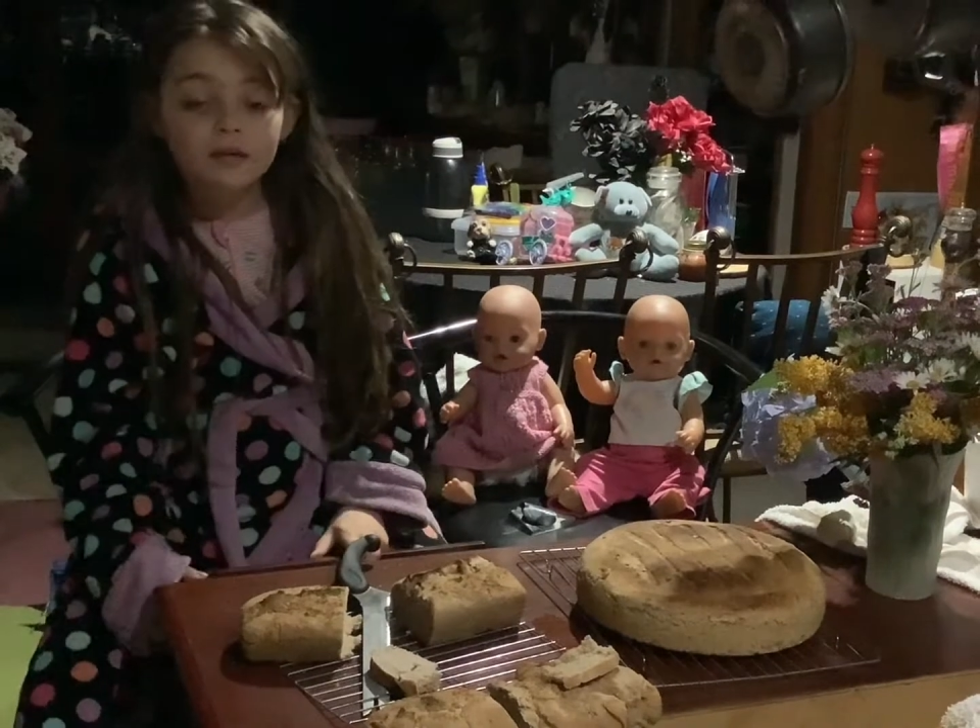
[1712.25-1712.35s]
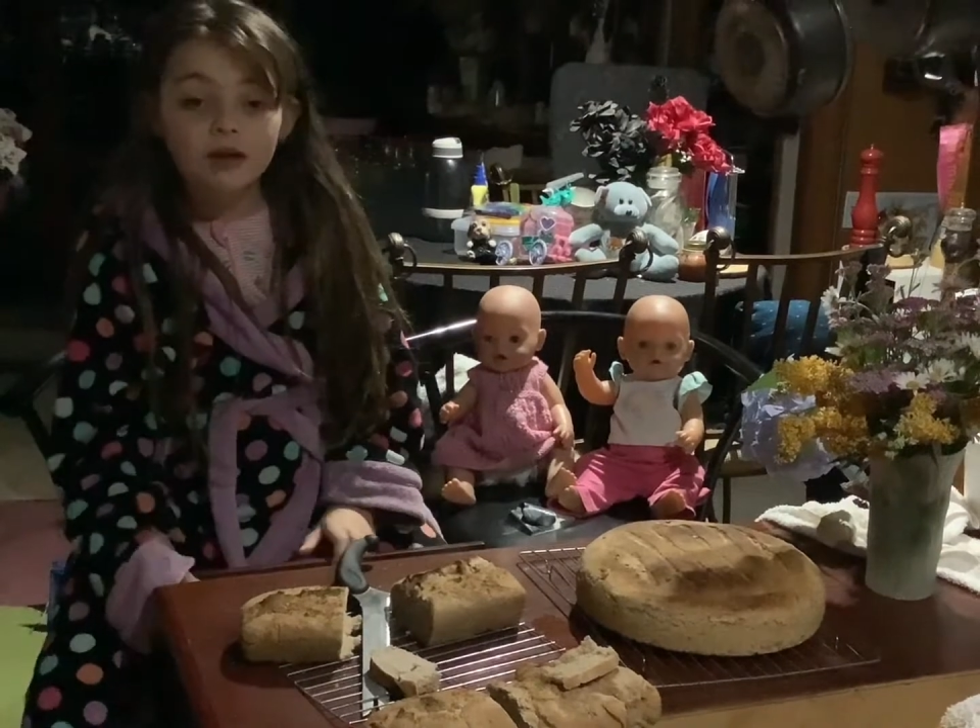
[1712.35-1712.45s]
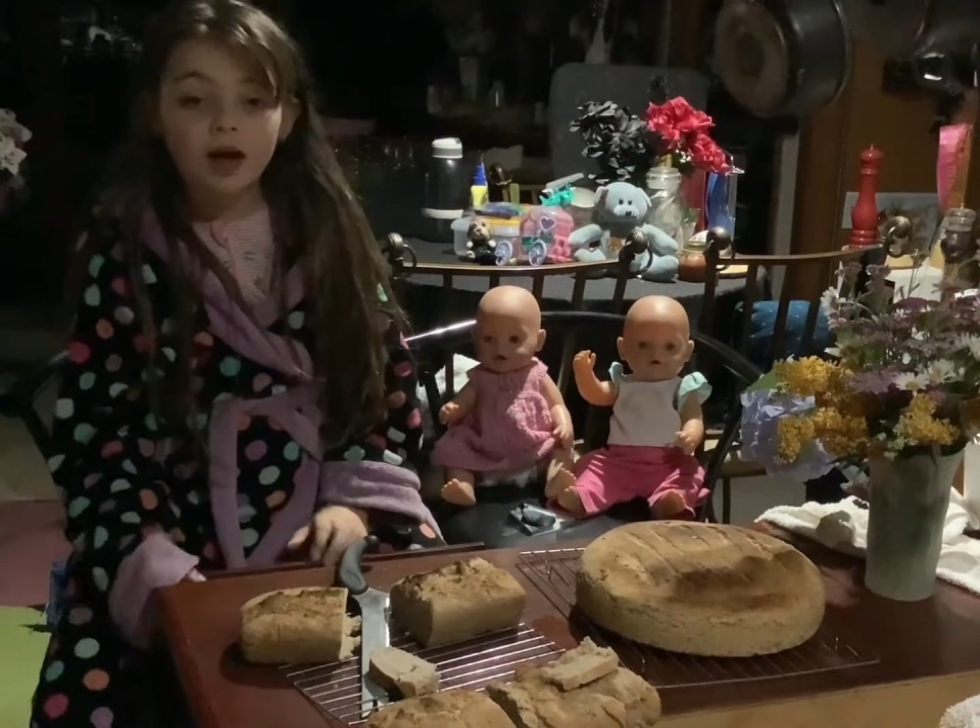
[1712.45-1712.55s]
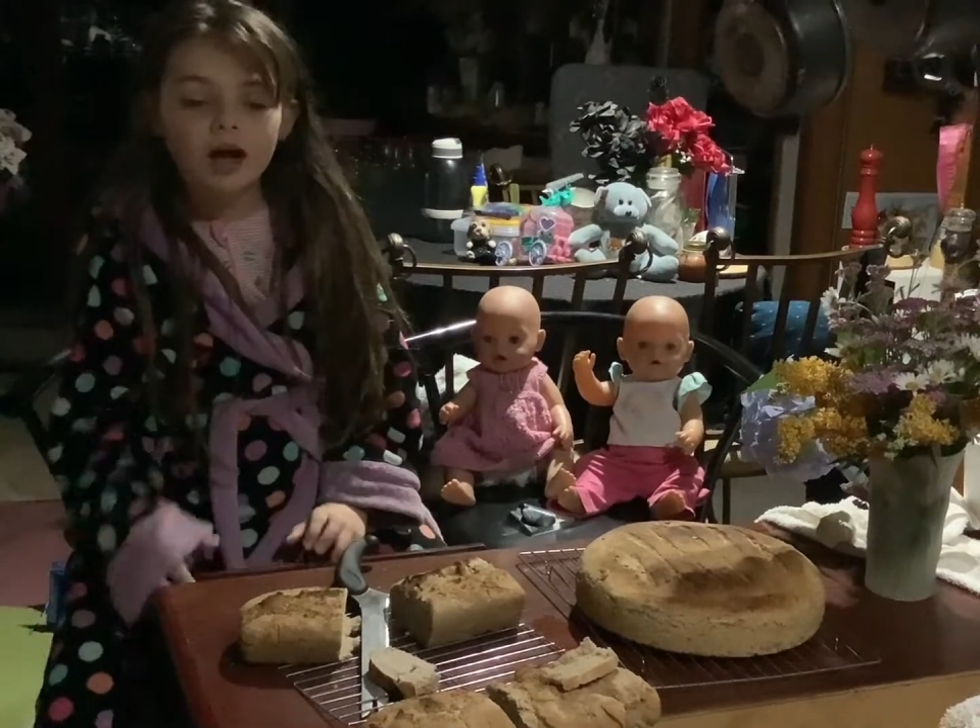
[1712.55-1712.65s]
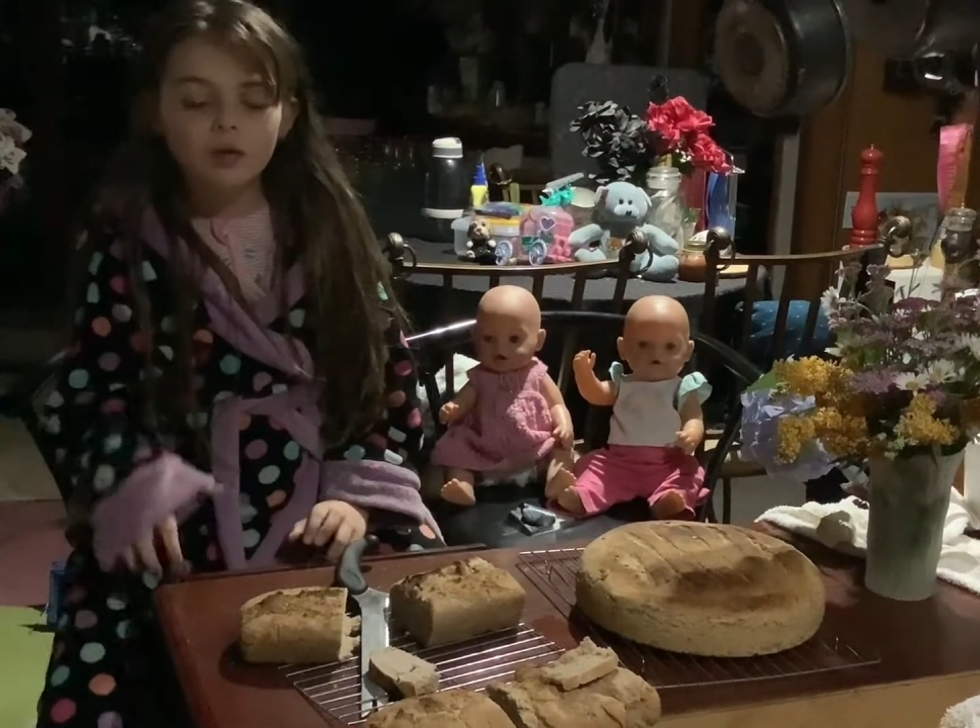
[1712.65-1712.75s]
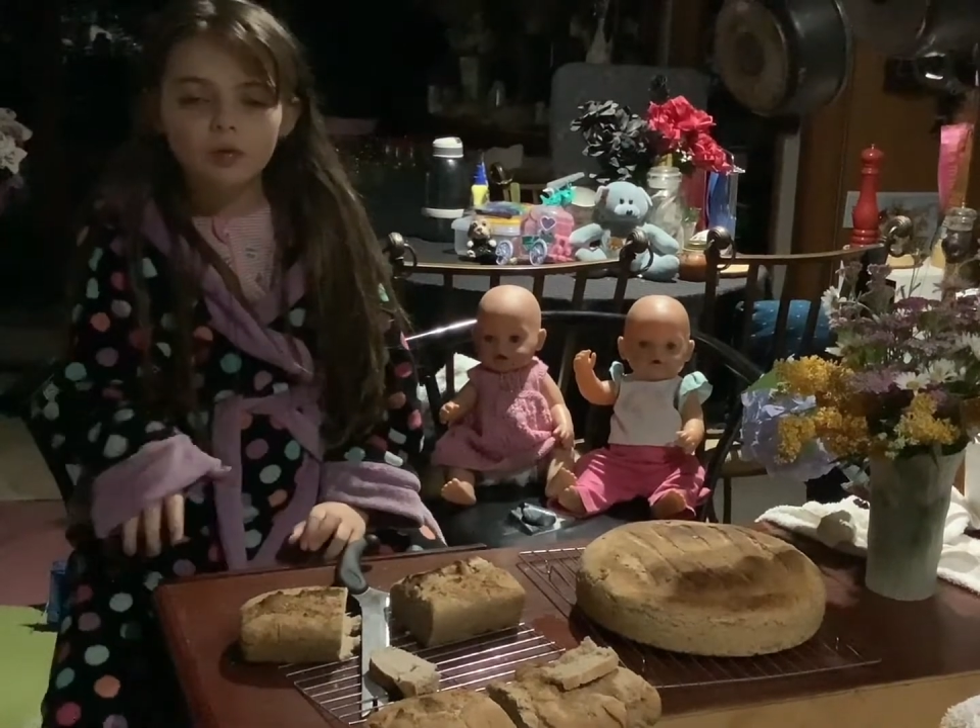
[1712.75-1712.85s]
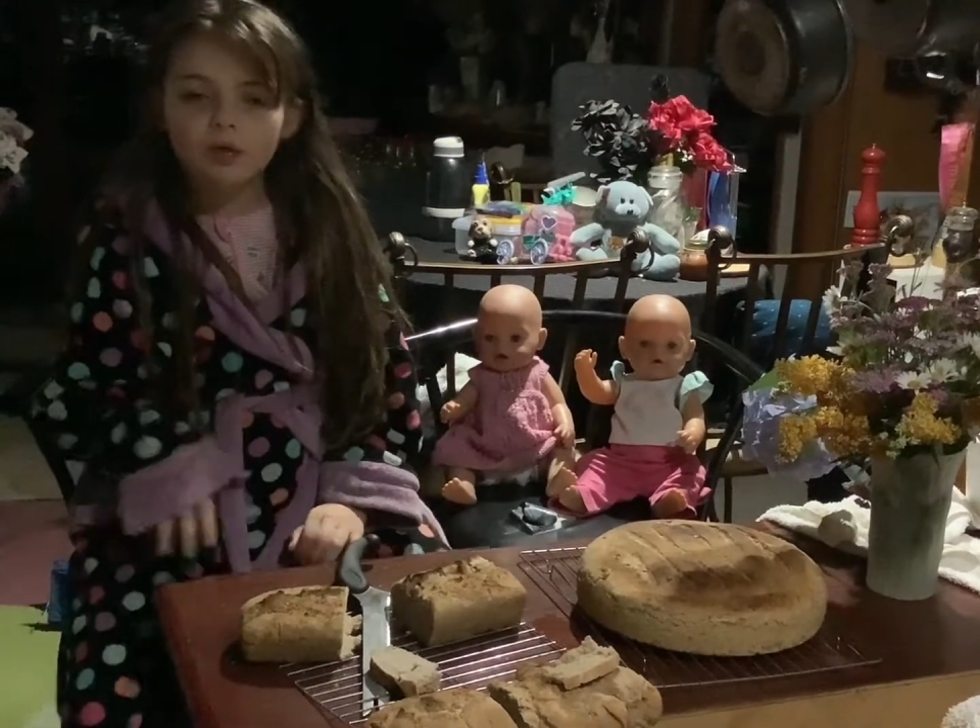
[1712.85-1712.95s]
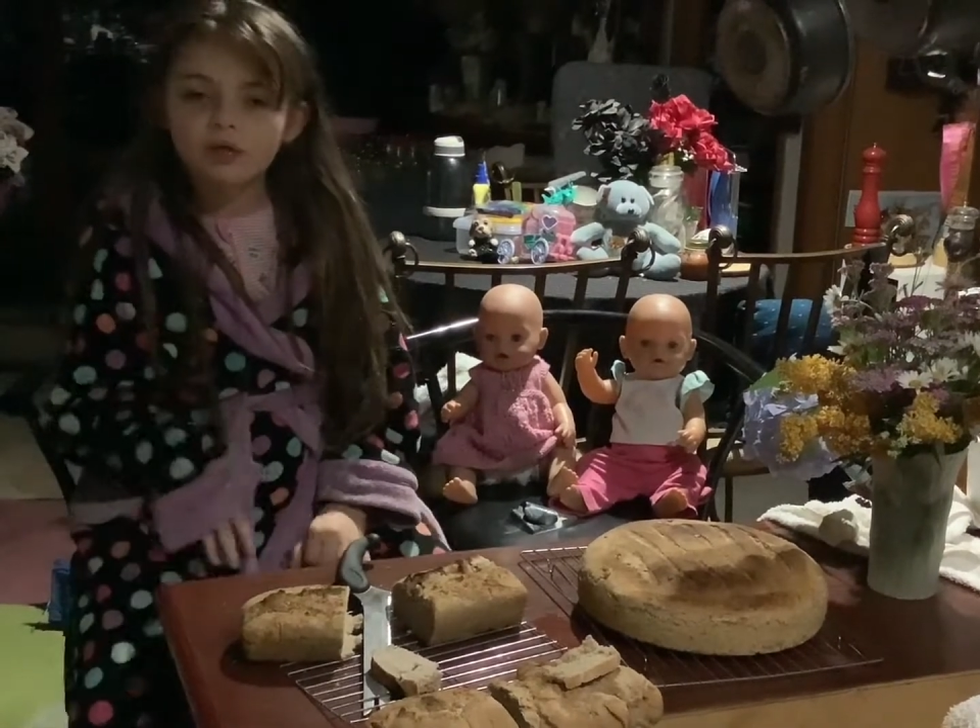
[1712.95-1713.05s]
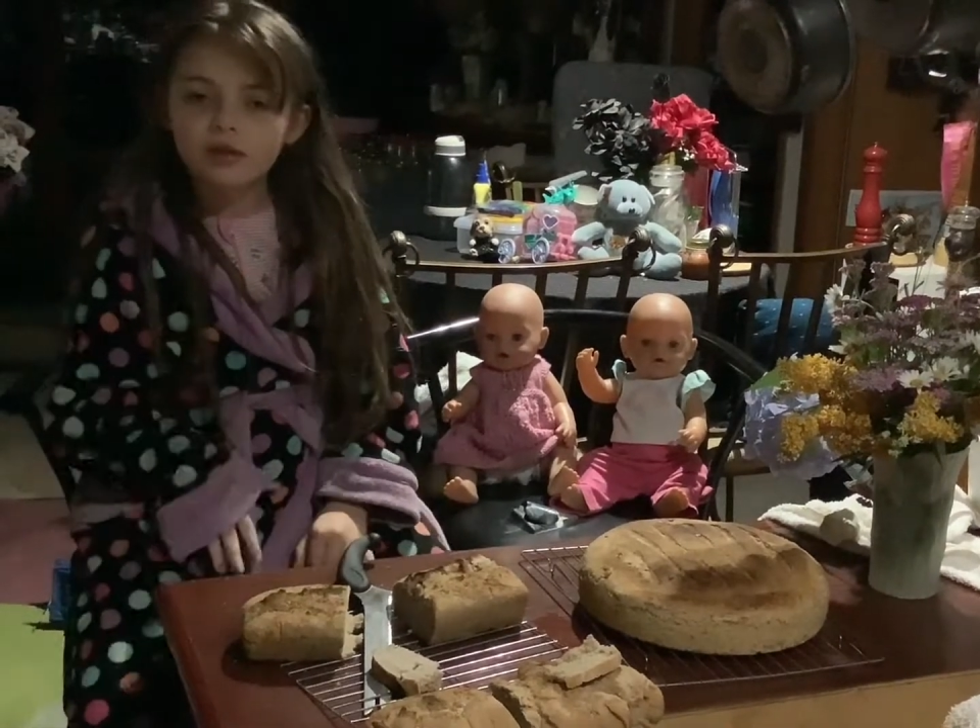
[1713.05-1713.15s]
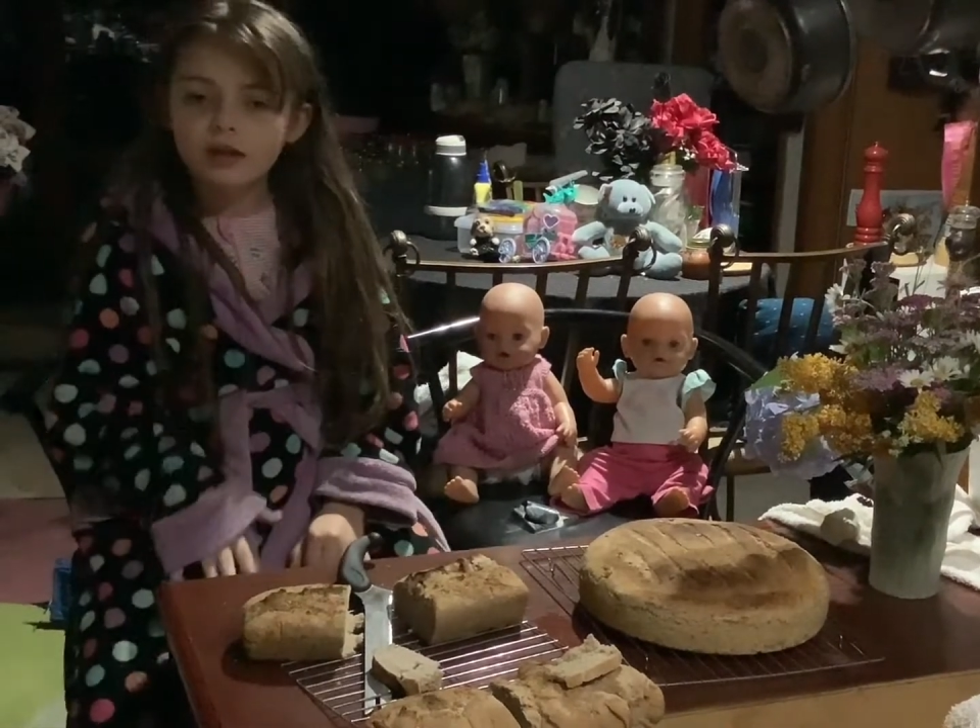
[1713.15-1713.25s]
I will
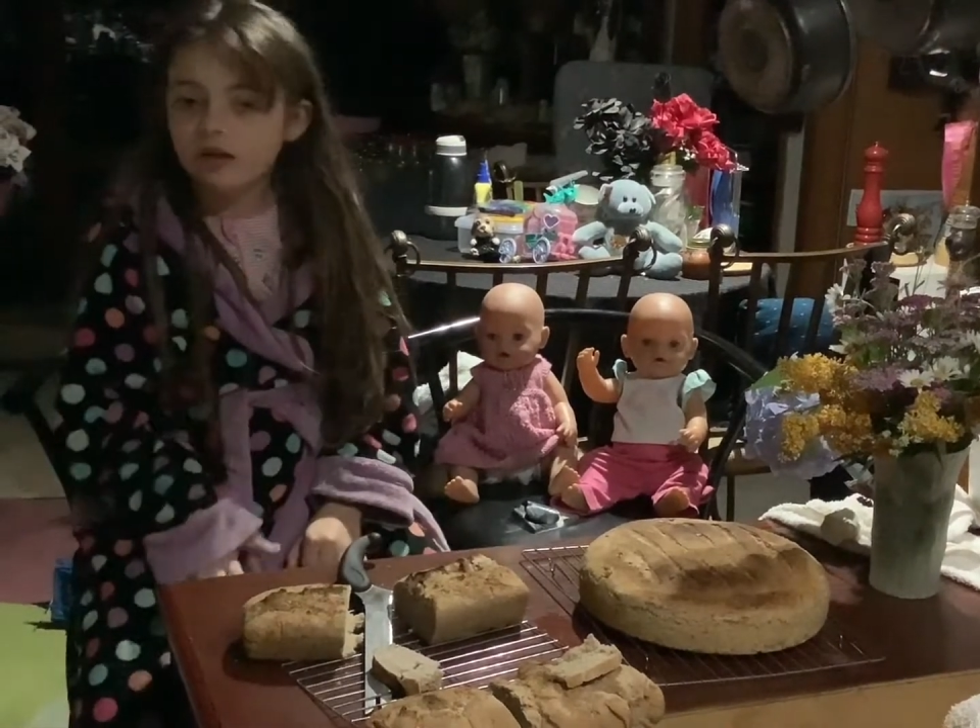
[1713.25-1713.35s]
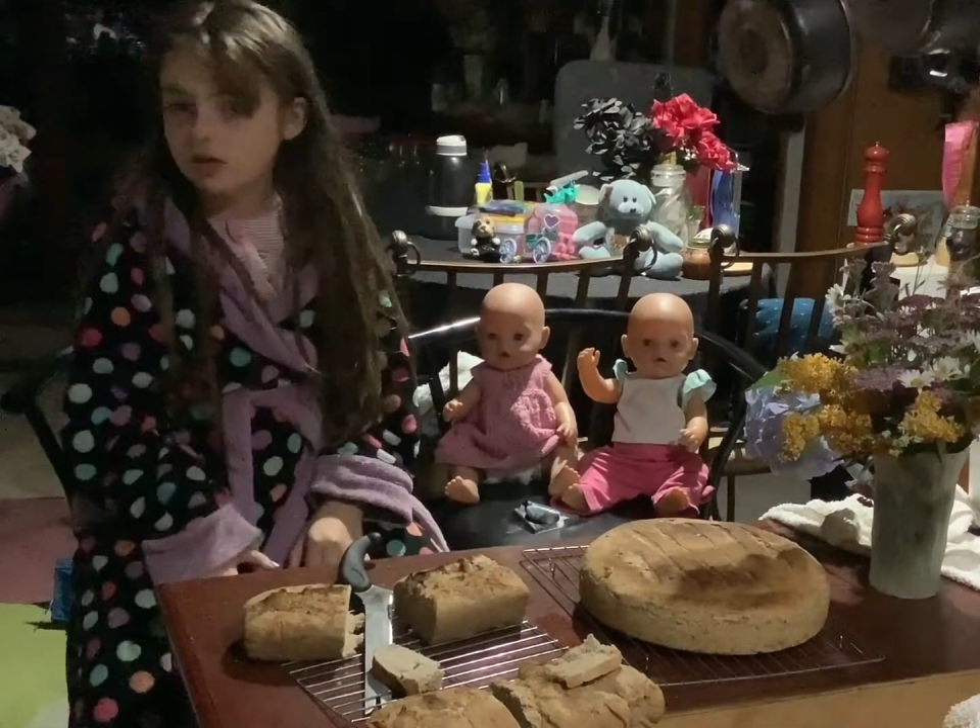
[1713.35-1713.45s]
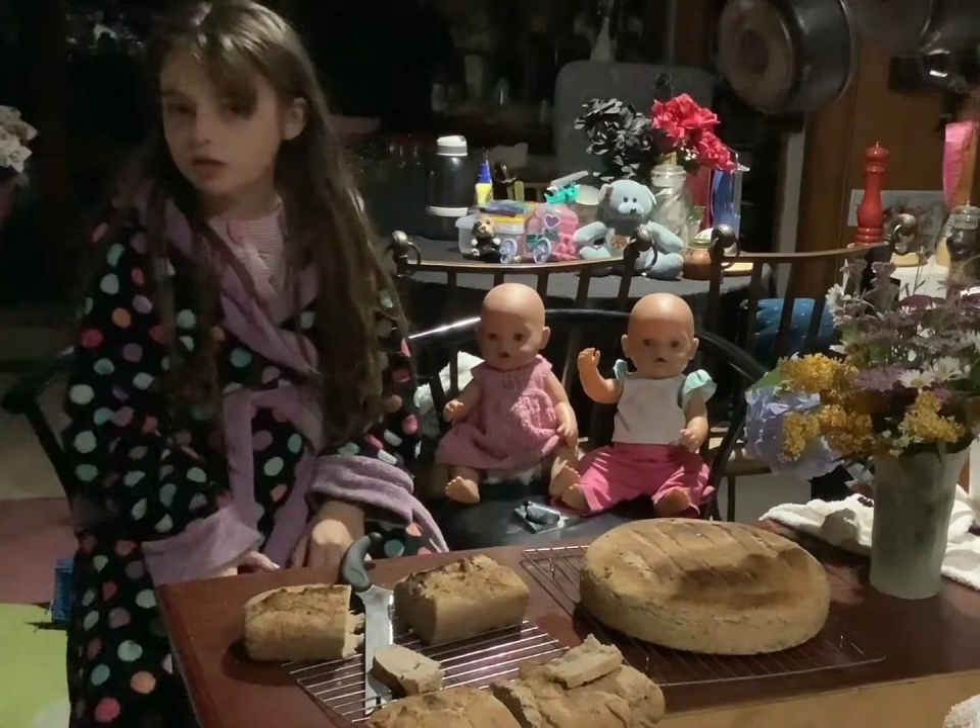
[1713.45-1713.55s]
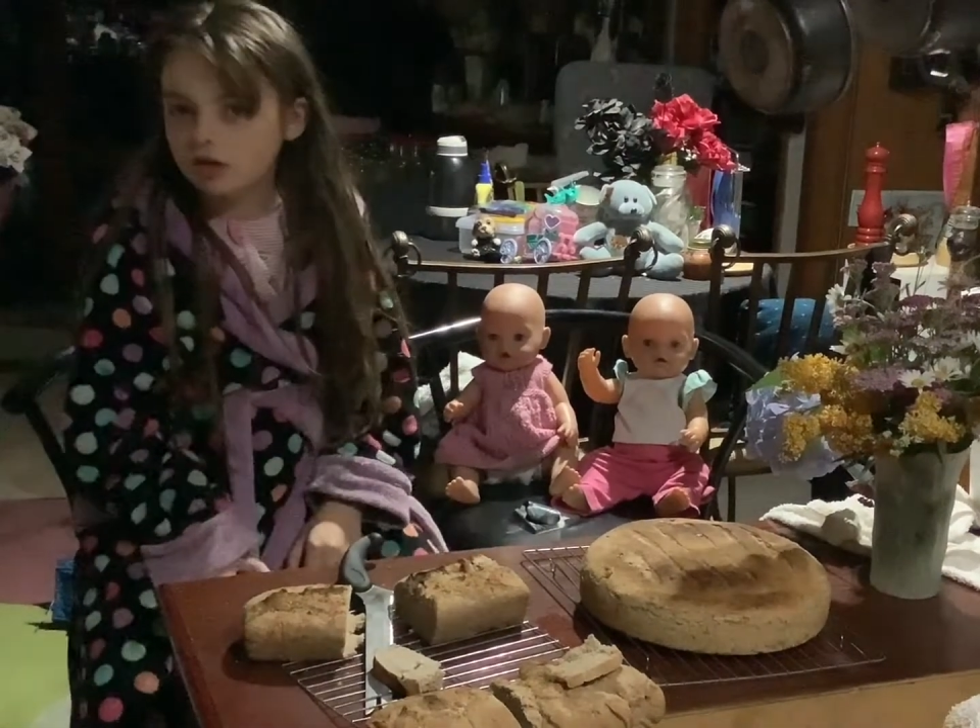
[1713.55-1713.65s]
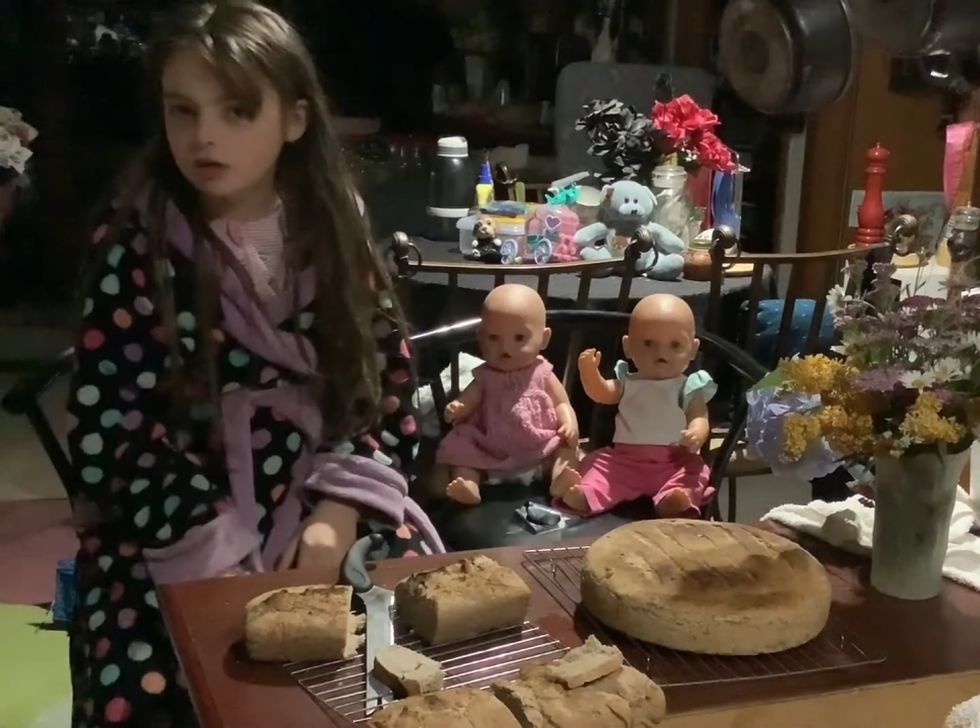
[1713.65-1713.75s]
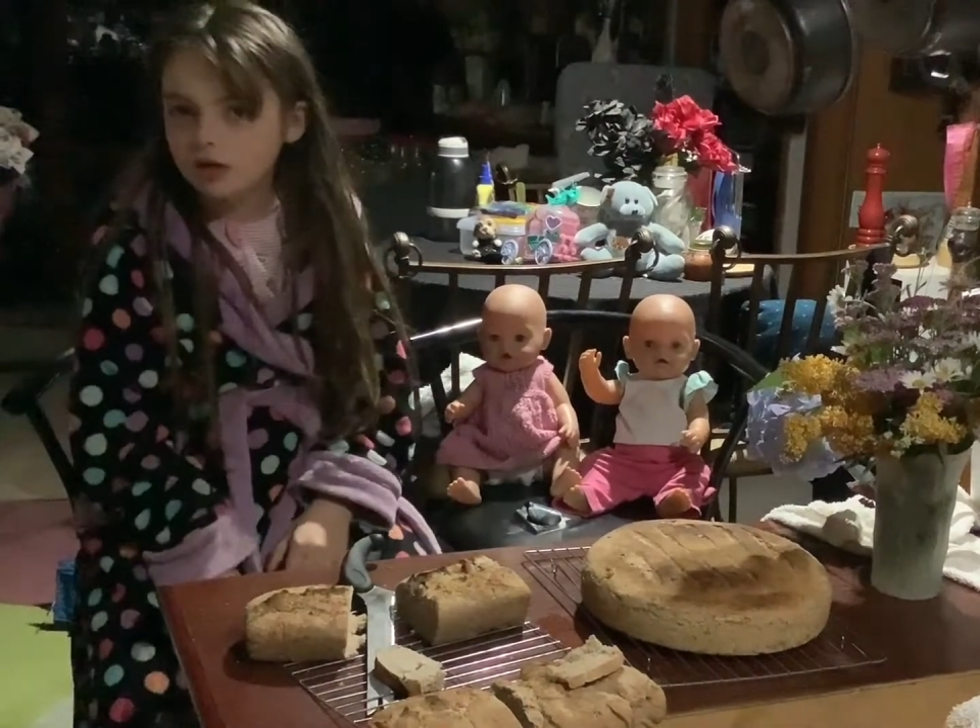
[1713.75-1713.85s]
see